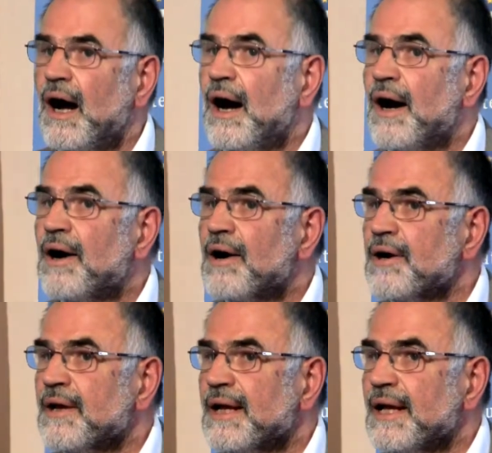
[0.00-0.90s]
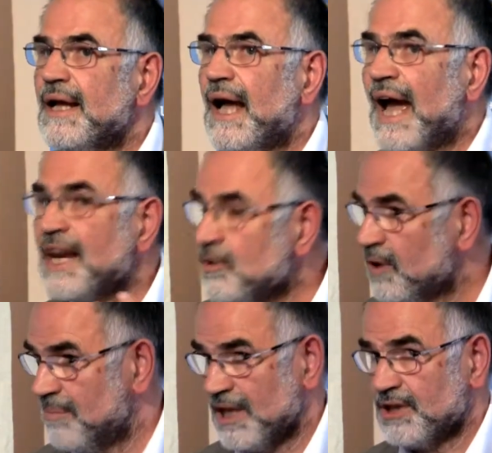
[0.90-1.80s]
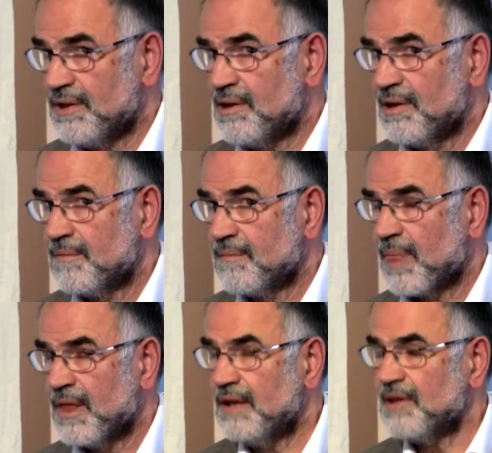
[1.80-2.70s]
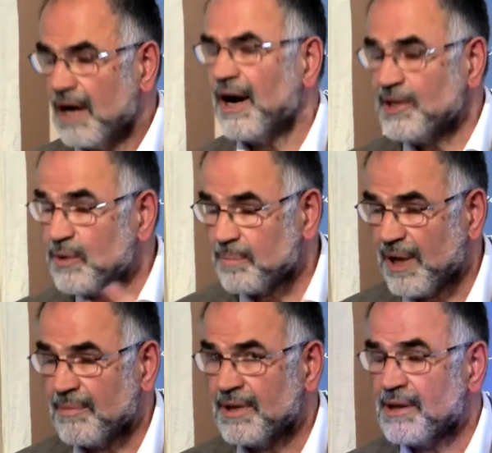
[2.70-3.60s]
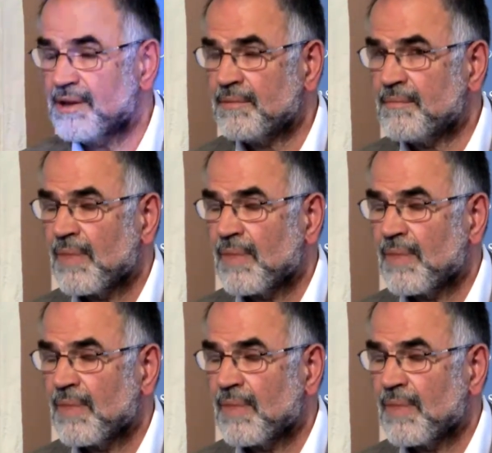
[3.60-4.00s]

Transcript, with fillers: are annual measures. They're annual payments.